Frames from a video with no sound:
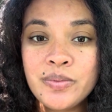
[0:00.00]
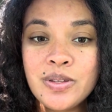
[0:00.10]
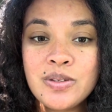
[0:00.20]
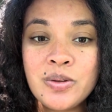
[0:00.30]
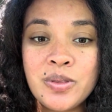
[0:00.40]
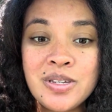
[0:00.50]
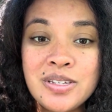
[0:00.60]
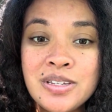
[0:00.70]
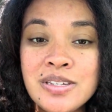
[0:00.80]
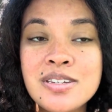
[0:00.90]
So this
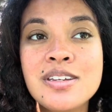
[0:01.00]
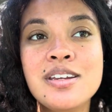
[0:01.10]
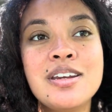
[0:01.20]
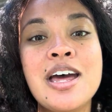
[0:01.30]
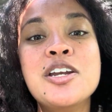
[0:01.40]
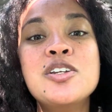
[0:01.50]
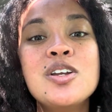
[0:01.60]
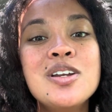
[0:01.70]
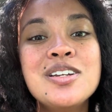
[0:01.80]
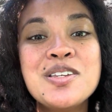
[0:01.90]
is not
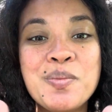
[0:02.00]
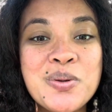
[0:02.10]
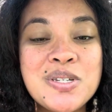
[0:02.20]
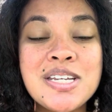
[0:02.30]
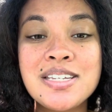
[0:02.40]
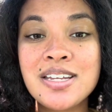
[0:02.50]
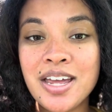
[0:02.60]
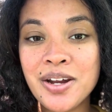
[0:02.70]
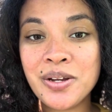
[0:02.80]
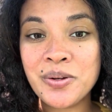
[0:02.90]
supposed to
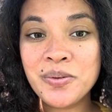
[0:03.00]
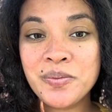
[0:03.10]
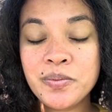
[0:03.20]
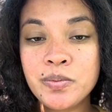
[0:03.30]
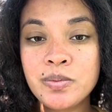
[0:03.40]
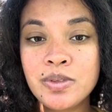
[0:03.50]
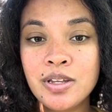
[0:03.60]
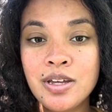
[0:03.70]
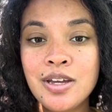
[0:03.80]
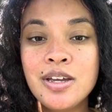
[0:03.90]
scare you.
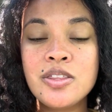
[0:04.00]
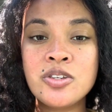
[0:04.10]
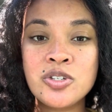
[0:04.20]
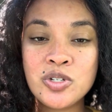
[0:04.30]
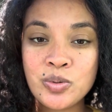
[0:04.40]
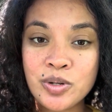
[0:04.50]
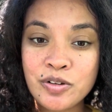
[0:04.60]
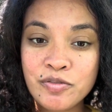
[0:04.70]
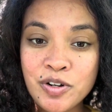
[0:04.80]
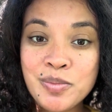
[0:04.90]
This is to
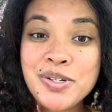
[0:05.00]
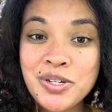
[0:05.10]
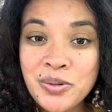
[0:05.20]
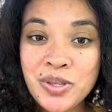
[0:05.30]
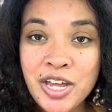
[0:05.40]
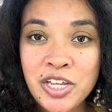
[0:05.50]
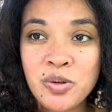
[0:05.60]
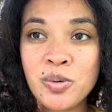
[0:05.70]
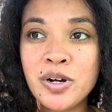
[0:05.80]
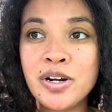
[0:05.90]
affirm to you that
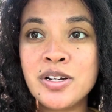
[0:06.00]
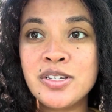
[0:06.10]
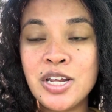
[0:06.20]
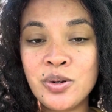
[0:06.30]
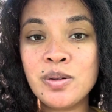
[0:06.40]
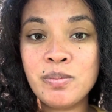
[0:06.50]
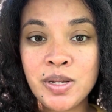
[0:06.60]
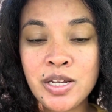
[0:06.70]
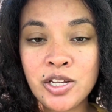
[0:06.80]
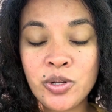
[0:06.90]
you are a sacred
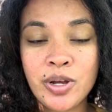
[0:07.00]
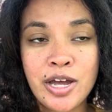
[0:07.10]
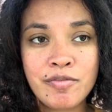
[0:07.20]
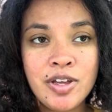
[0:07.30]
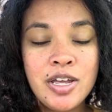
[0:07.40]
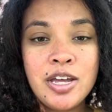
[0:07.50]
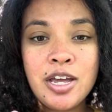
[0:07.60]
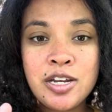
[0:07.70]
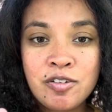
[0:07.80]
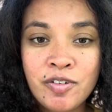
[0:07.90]
being. You have
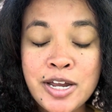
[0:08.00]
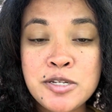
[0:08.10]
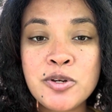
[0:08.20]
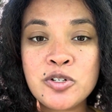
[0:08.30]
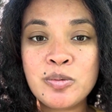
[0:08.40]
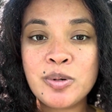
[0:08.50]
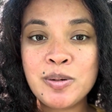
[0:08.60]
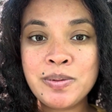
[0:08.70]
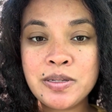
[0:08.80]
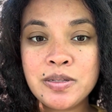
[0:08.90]
a divine special
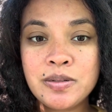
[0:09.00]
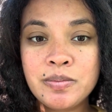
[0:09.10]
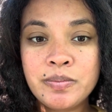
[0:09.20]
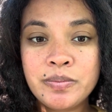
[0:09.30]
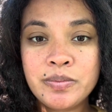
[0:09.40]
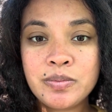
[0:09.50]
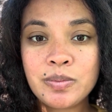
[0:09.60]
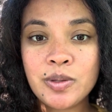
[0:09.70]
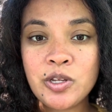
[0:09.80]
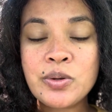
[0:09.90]
purpose.
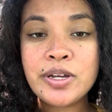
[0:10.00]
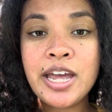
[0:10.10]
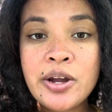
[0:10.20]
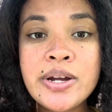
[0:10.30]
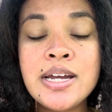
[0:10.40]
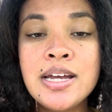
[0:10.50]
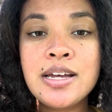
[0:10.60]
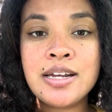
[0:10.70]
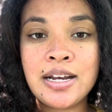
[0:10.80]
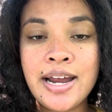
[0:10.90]
You carry
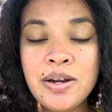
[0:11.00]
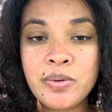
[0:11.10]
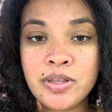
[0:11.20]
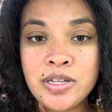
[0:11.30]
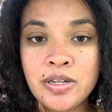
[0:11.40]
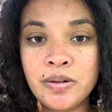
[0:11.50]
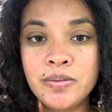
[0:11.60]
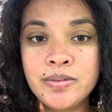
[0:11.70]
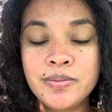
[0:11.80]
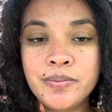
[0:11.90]
a light within you.
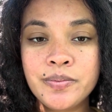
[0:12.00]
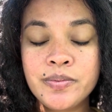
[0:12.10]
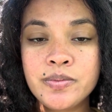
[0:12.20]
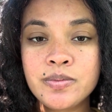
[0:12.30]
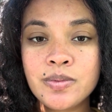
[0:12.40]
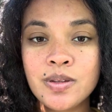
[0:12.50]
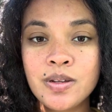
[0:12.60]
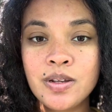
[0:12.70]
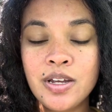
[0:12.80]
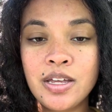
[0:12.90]

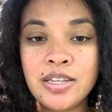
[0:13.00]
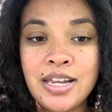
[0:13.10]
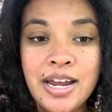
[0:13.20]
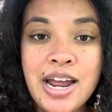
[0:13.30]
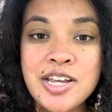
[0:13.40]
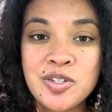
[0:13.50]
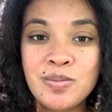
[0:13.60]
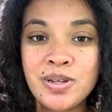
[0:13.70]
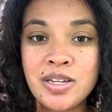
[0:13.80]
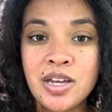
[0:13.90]
And that light has to
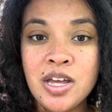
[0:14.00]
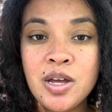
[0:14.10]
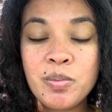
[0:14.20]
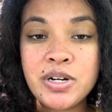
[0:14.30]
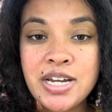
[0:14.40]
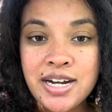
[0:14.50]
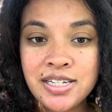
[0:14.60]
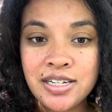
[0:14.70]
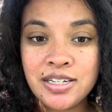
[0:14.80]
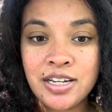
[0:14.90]
be
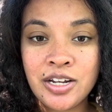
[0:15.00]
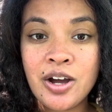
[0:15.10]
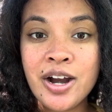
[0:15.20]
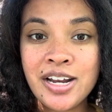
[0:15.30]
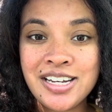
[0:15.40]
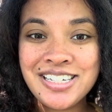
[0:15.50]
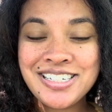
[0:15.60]
protected and guarded.